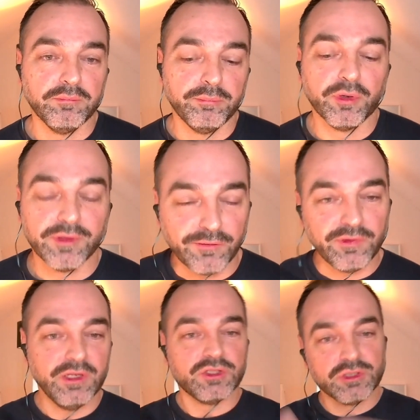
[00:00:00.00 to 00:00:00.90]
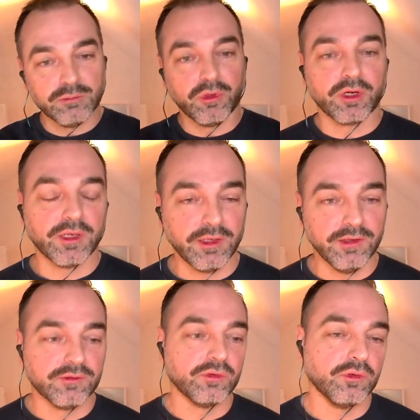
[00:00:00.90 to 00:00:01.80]
per definition, marketing
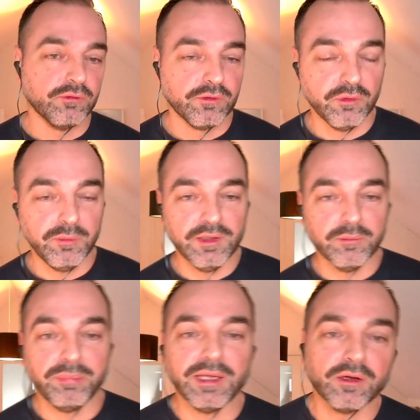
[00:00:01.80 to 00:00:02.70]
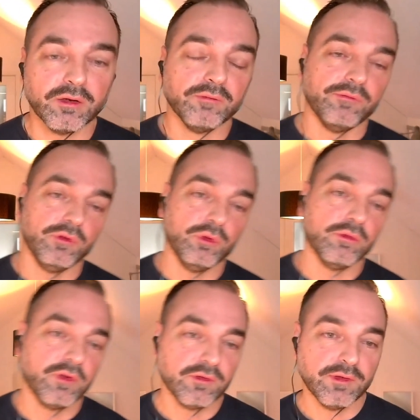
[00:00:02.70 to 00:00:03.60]
is sort of, to me, the bigger
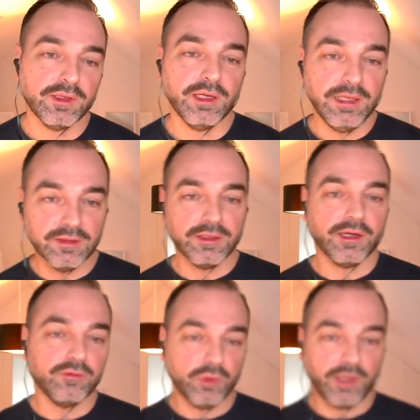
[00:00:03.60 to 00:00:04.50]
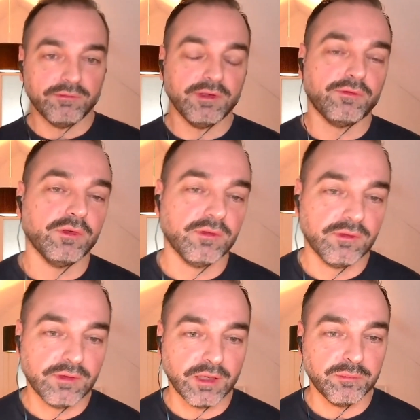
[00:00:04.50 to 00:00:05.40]
universe. And then in there, you have different
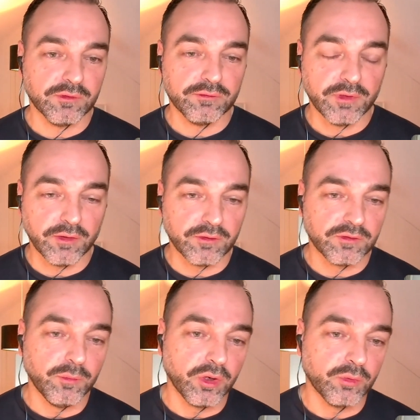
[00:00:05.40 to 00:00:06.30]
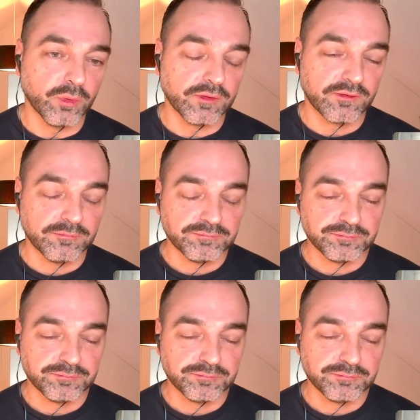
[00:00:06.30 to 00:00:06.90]
types of other smaller ones.